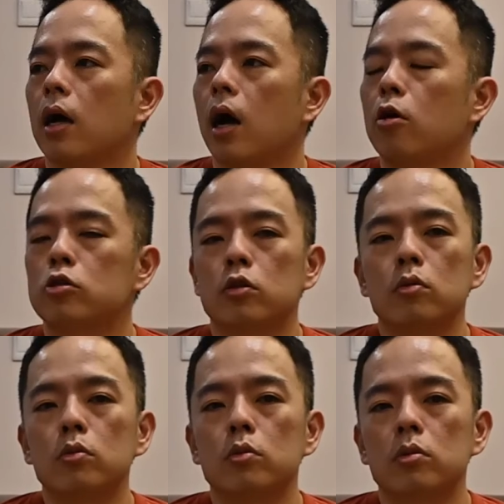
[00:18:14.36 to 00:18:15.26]

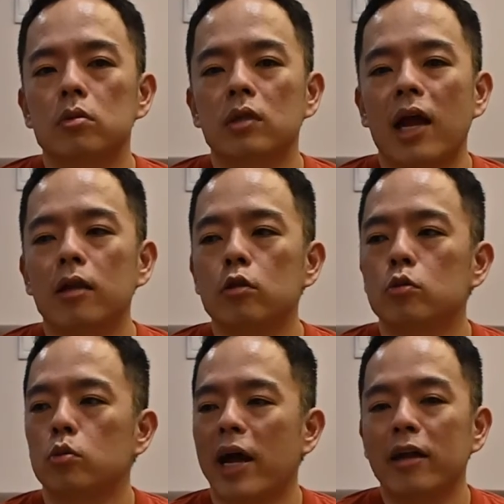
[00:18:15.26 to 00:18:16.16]
also tend
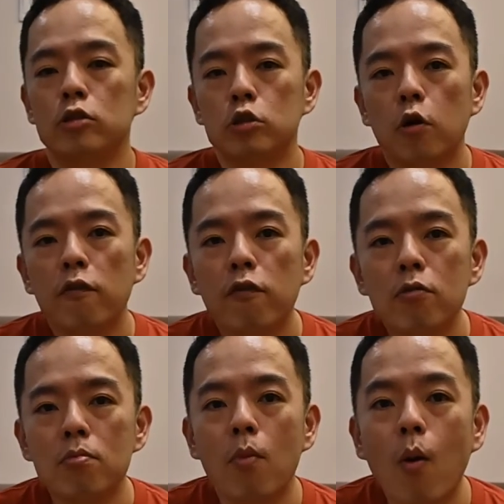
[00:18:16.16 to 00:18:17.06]
to enjoy food
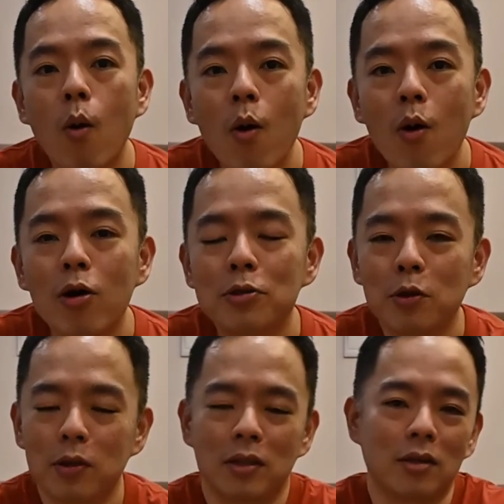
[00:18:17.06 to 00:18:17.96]
more,
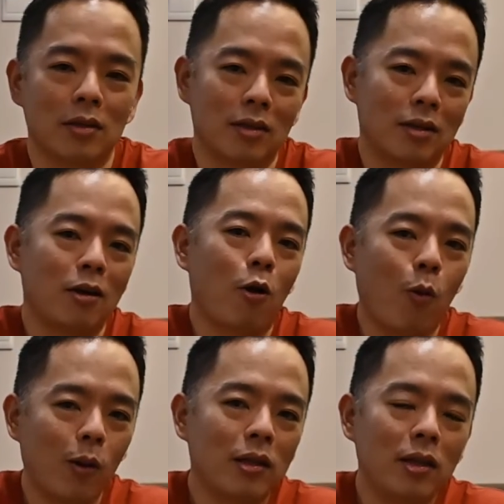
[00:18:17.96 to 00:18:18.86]
not the
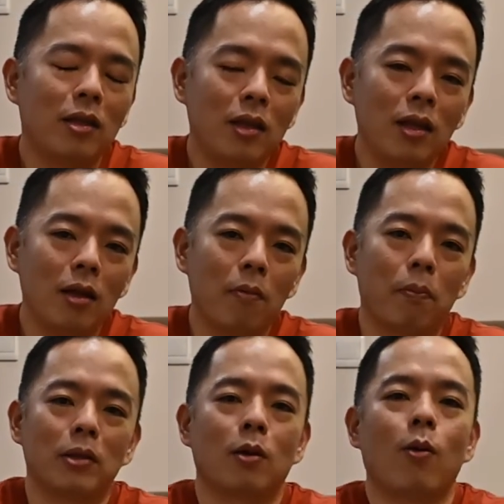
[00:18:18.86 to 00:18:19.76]
quantity
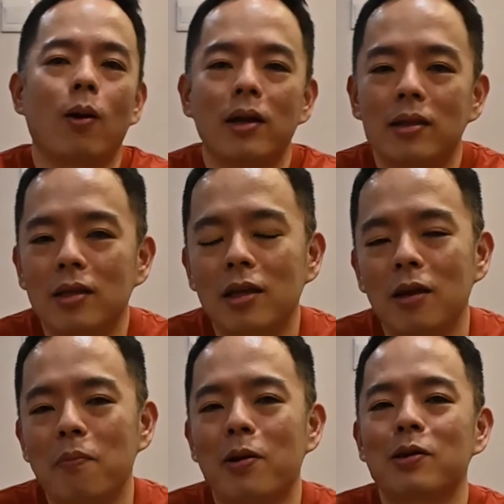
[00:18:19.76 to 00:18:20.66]
but the quality,
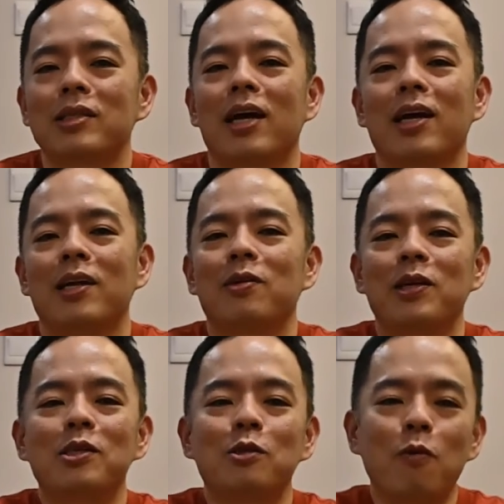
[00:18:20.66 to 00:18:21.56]
because I cannot
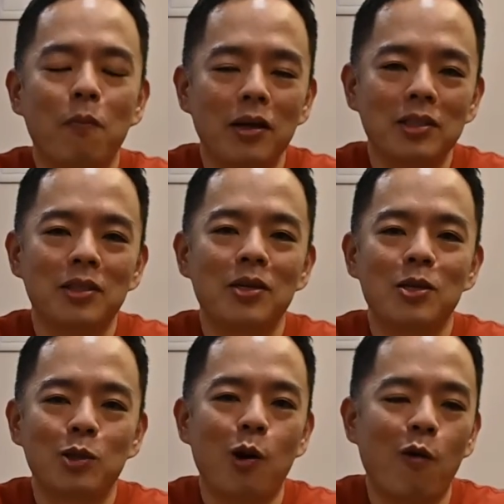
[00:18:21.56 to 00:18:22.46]
eat so much,
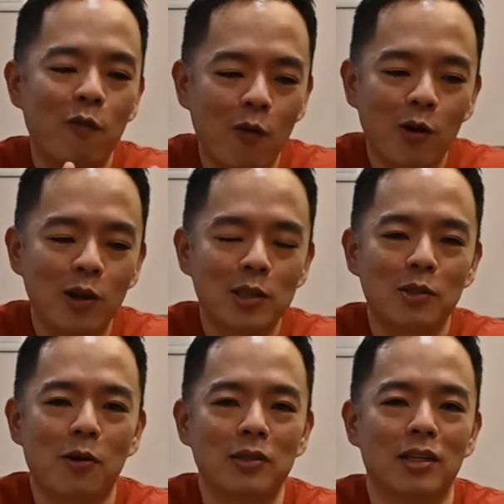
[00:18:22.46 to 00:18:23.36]
so I'll focus
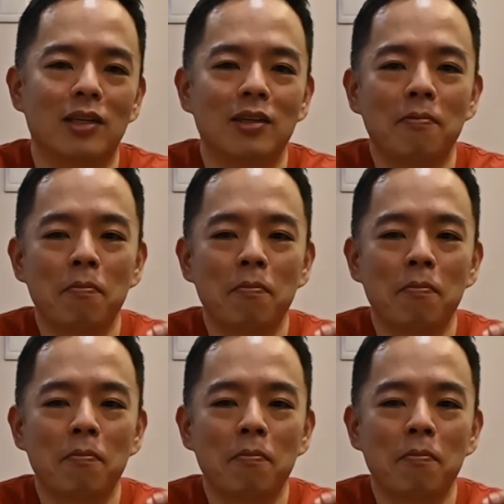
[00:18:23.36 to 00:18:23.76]
on the